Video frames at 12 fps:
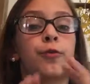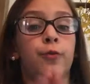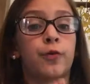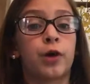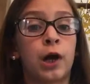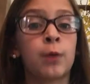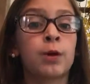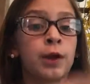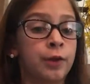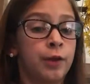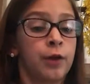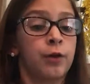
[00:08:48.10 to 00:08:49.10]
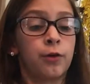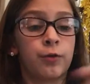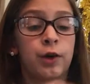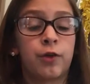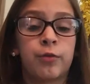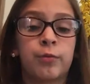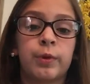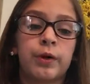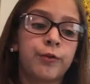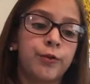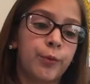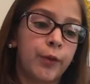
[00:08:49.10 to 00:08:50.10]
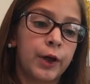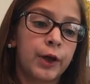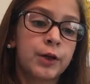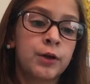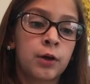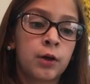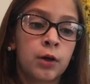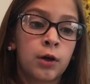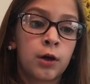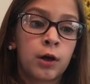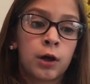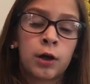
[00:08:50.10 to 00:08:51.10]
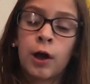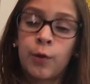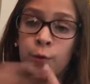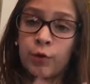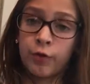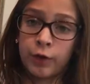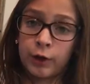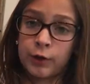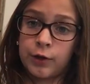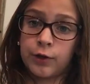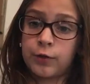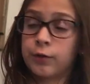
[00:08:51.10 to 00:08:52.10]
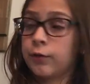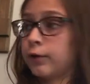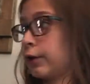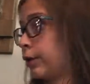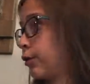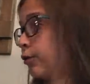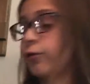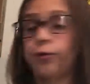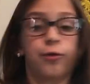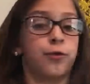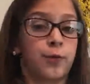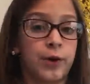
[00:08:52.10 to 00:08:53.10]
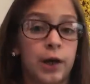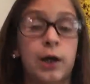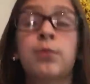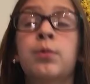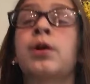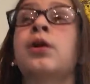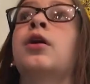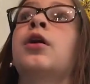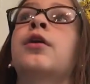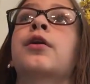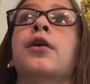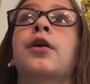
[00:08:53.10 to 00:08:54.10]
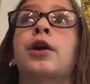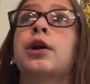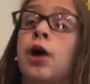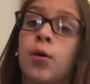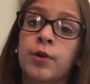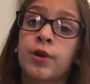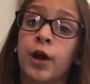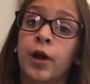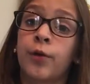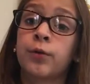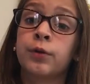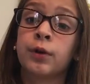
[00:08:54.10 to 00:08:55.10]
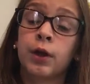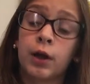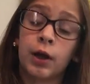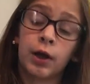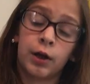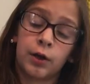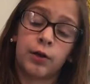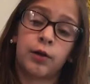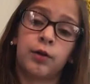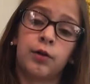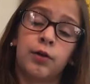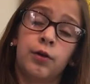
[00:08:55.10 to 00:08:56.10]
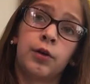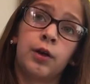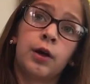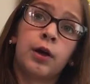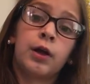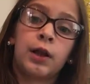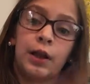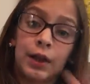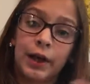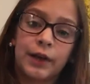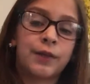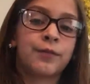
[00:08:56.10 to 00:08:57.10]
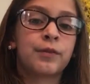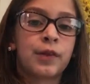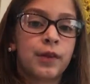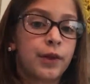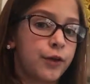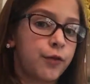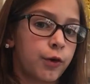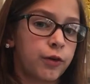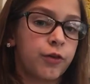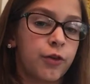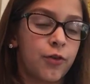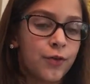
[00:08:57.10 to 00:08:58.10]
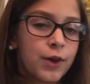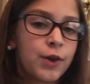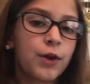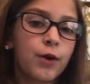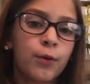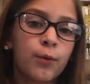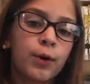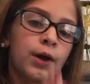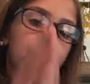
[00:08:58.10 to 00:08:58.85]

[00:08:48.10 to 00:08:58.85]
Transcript: subscribe, hit that notification bell if you would like. I would most like you to subscribe, comment down, and like. Thank you for watching this video.